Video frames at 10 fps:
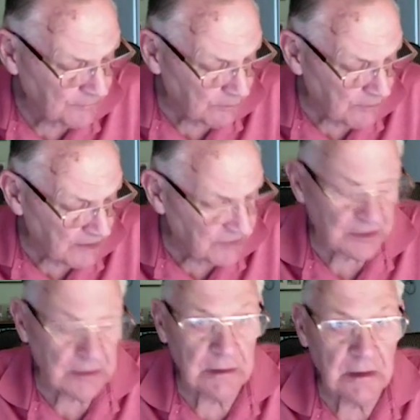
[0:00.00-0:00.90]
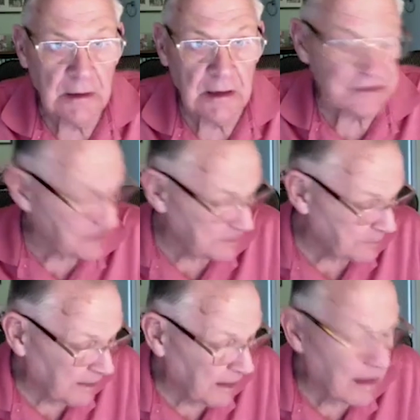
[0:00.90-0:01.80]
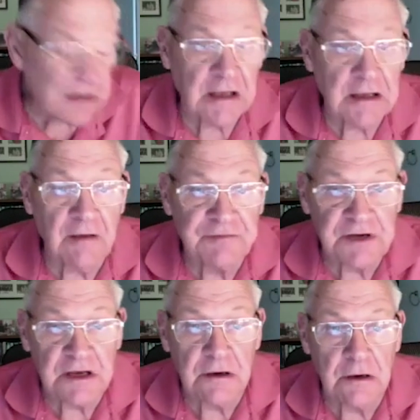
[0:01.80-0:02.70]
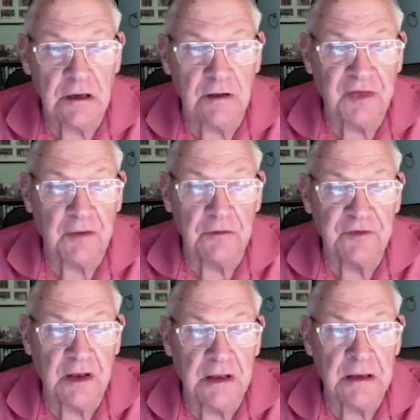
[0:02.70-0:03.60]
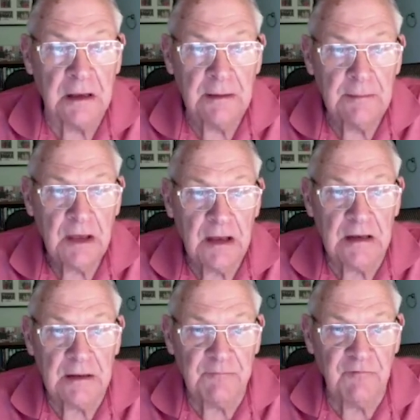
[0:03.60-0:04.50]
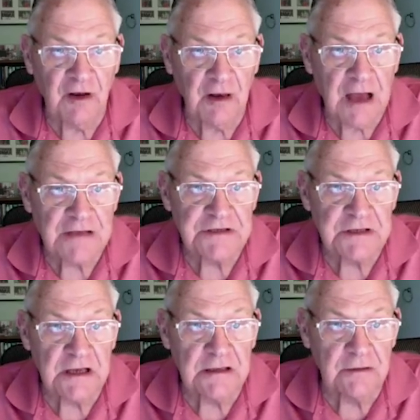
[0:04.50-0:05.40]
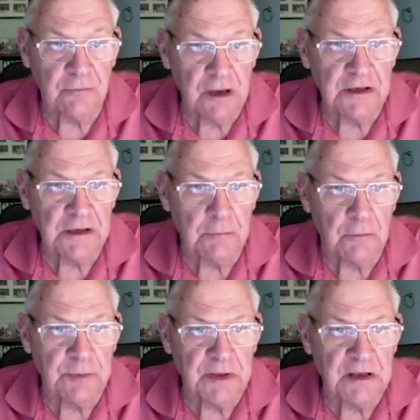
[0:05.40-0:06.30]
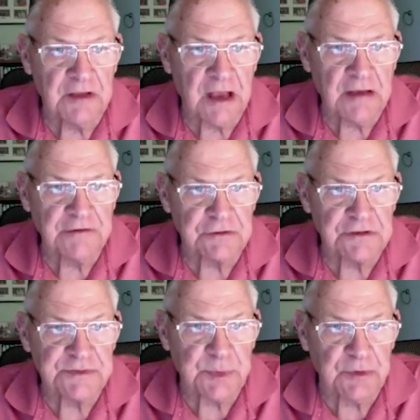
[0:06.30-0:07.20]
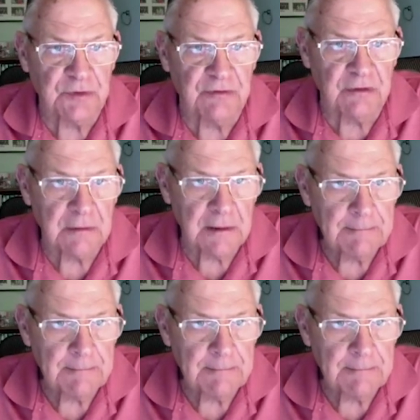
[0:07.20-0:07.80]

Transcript: to miss it, and she'd be lucky if she could. If there was any velocity in the wind, it would be a dangerous maneuver.